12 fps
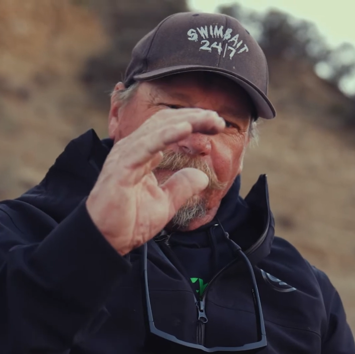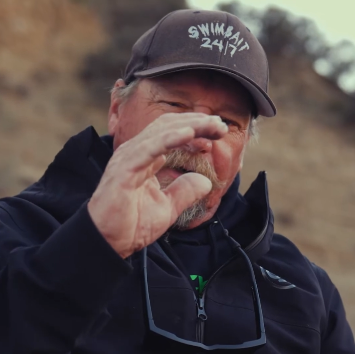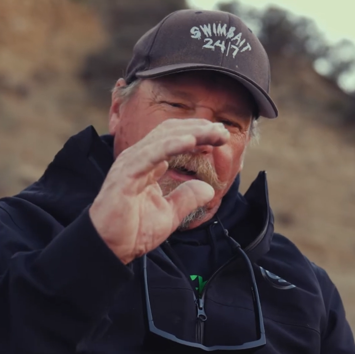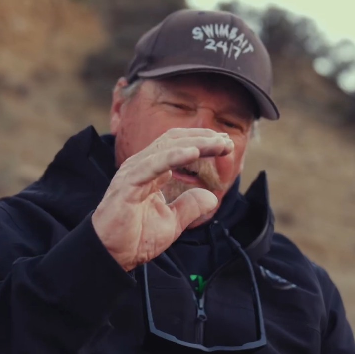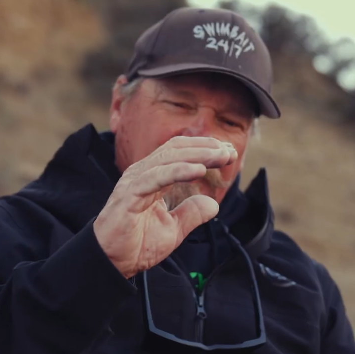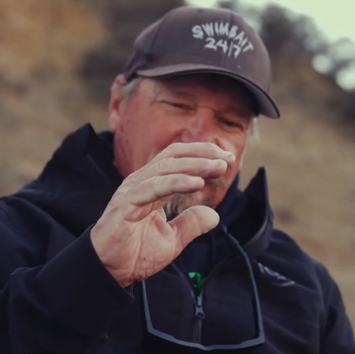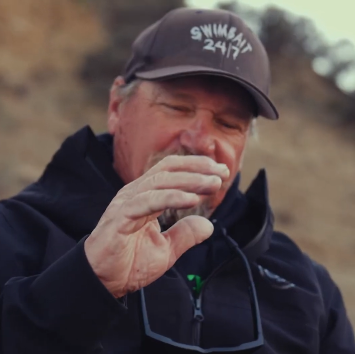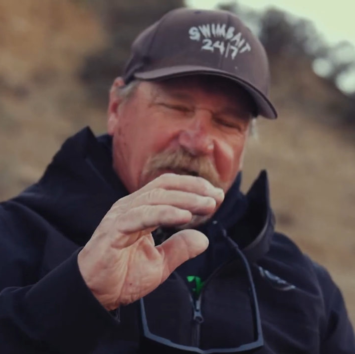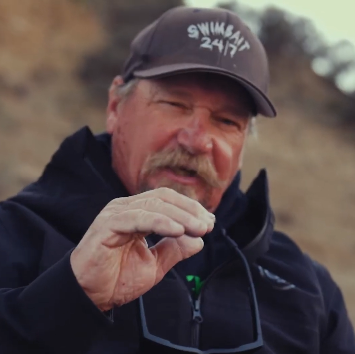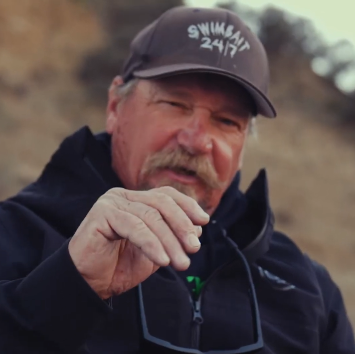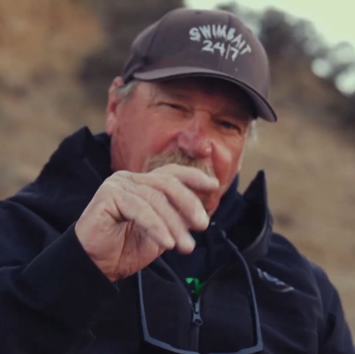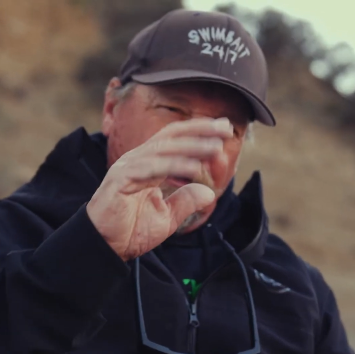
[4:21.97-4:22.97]
barely
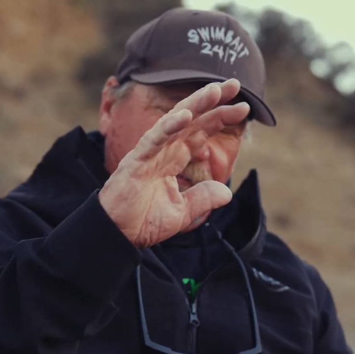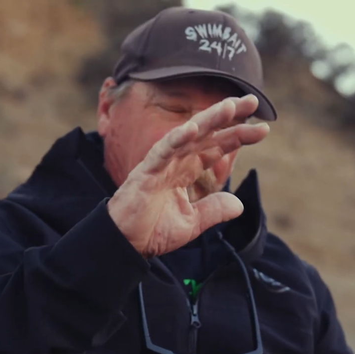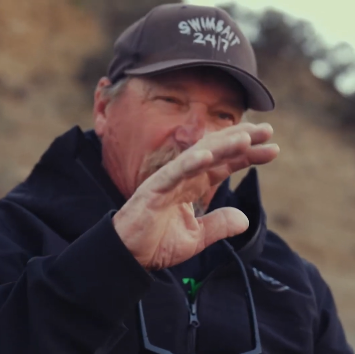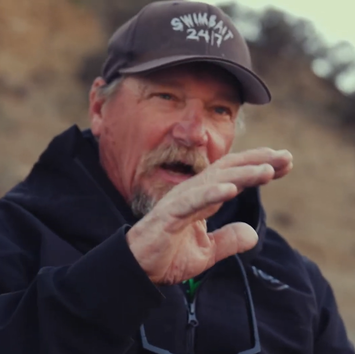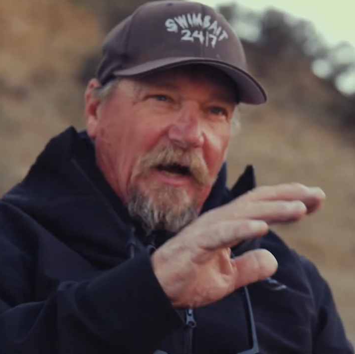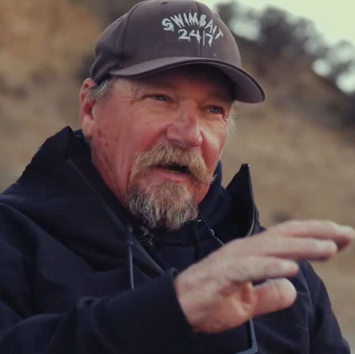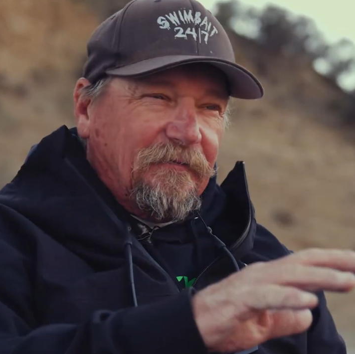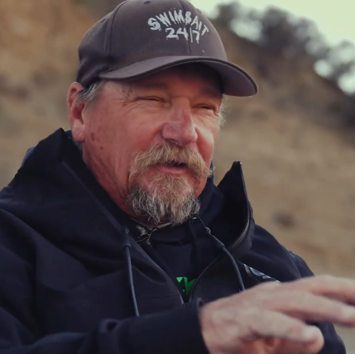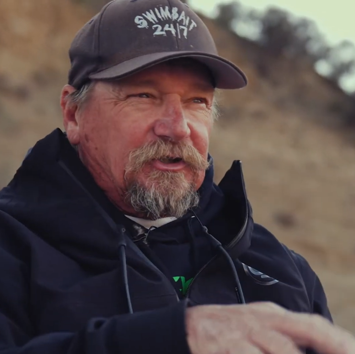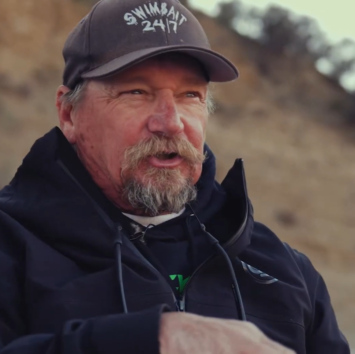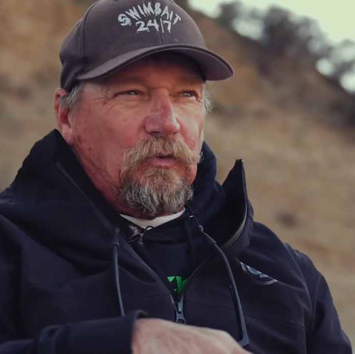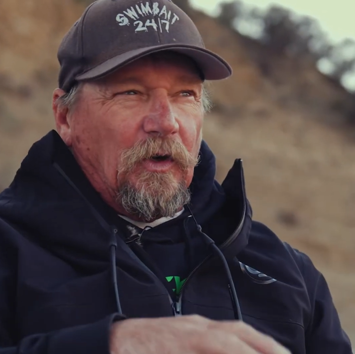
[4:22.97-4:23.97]
sink, or a 5
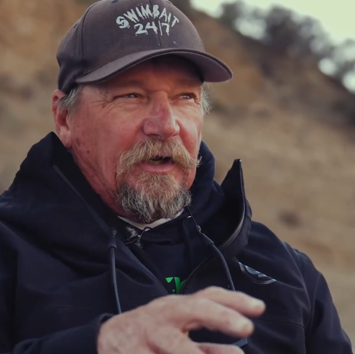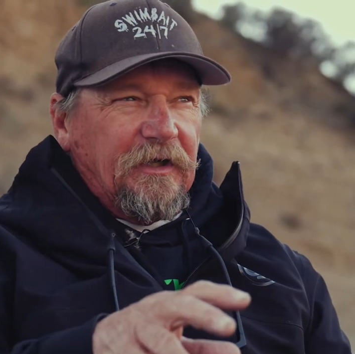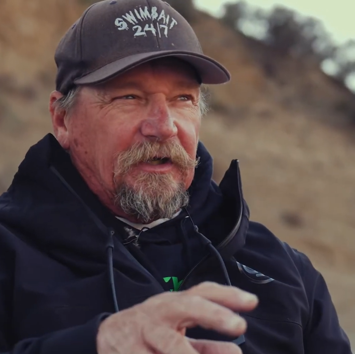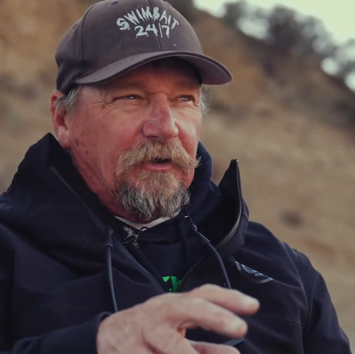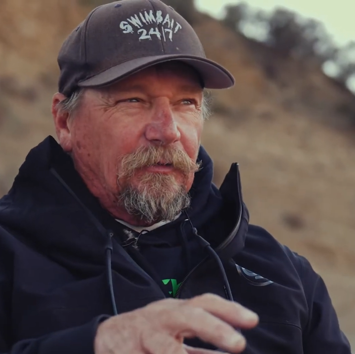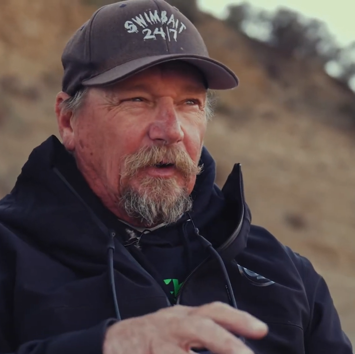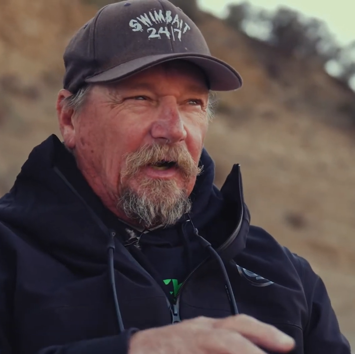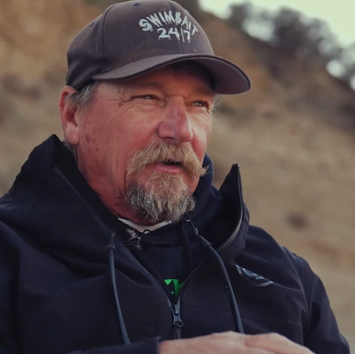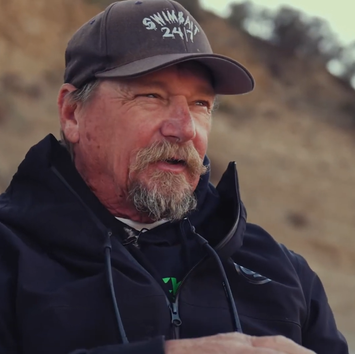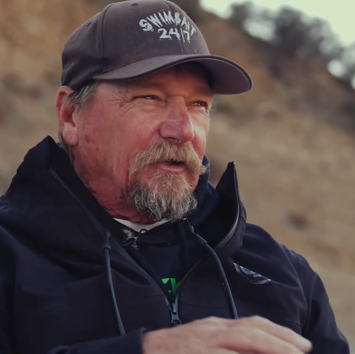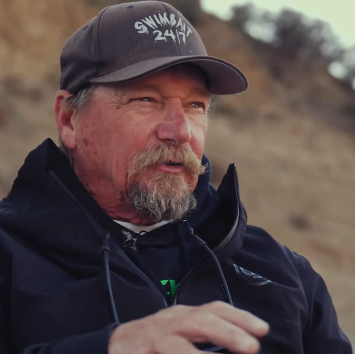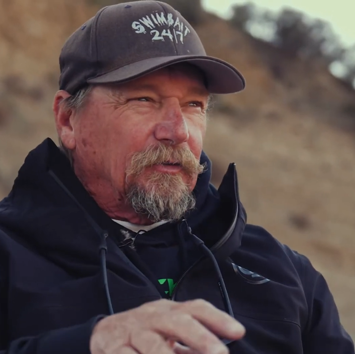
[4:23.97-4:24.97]
that you want to get
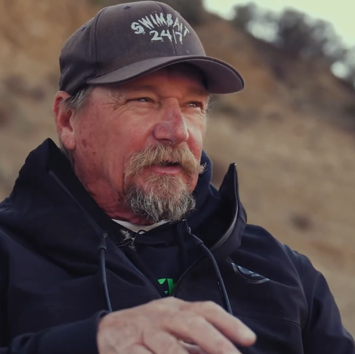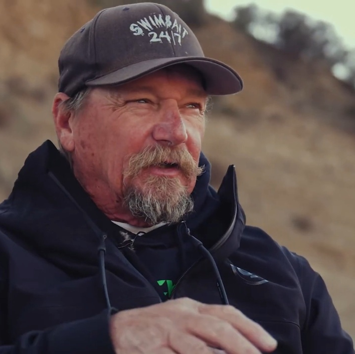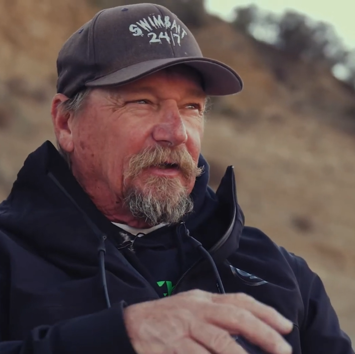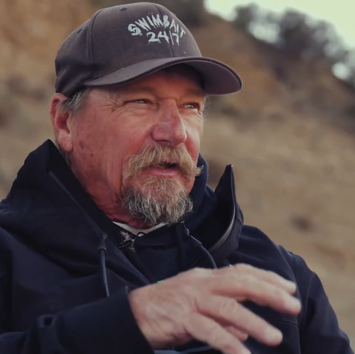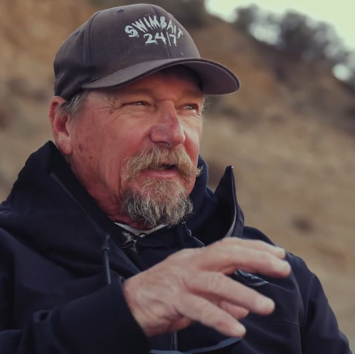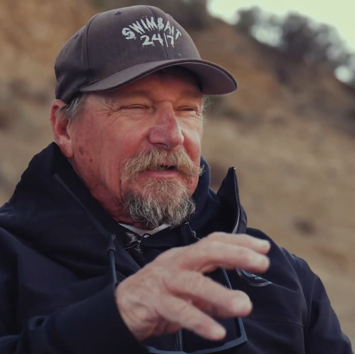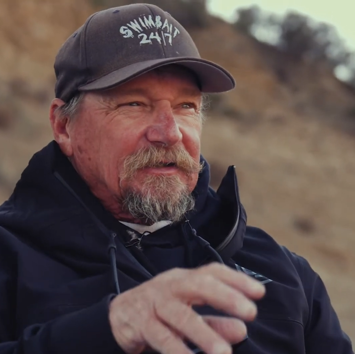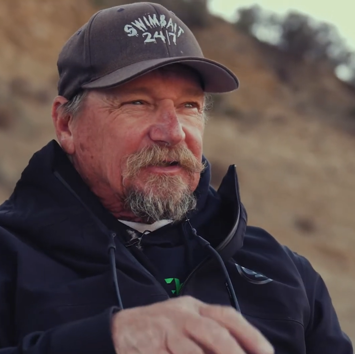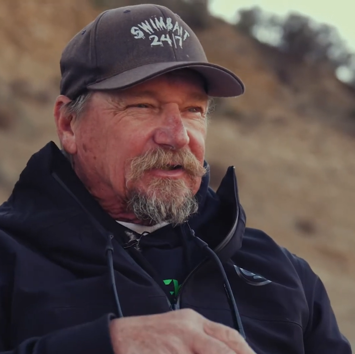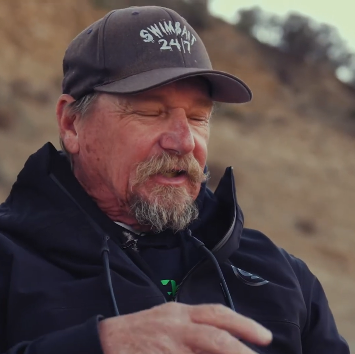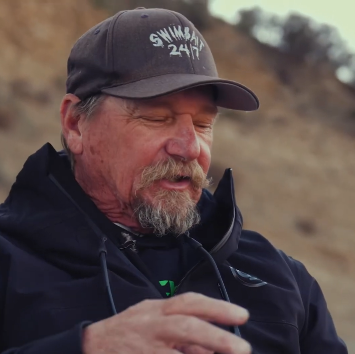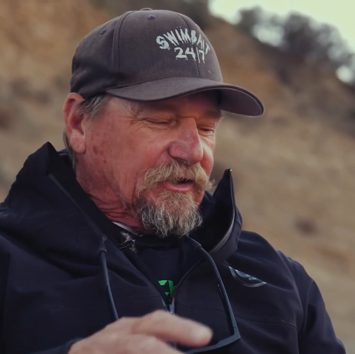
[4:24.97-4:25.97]
around into a
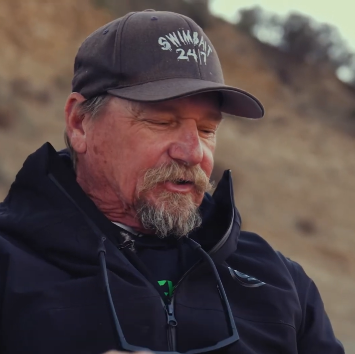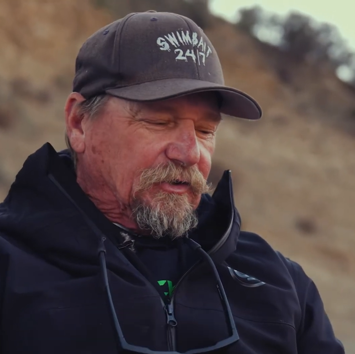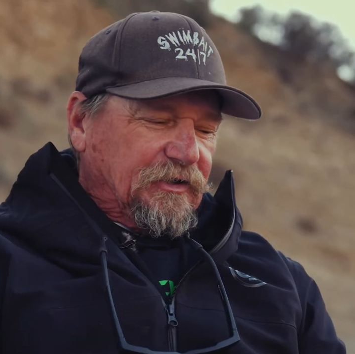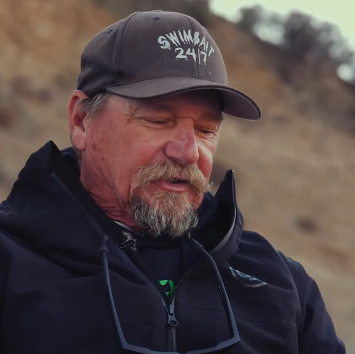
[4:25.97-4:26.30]
6 or a